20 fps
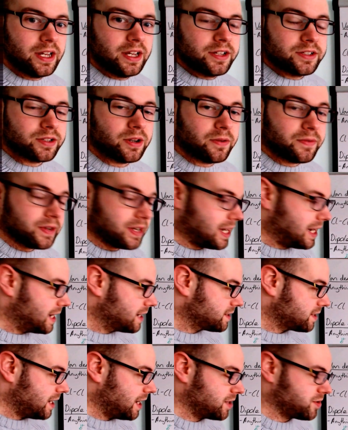So if it
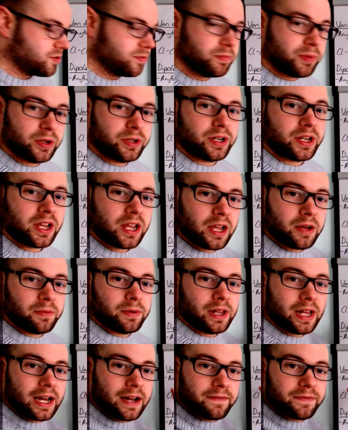has hydrogen bonding, it
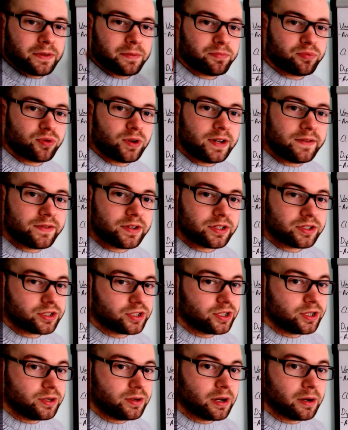will have the previous
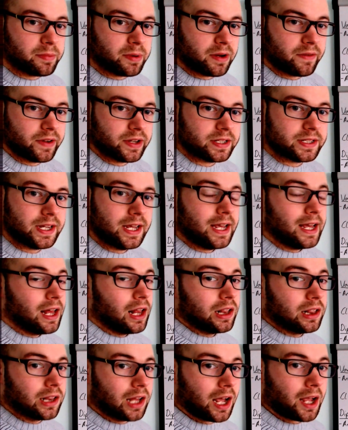two above it.
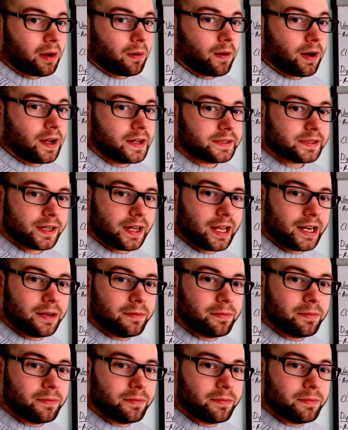Likewise, any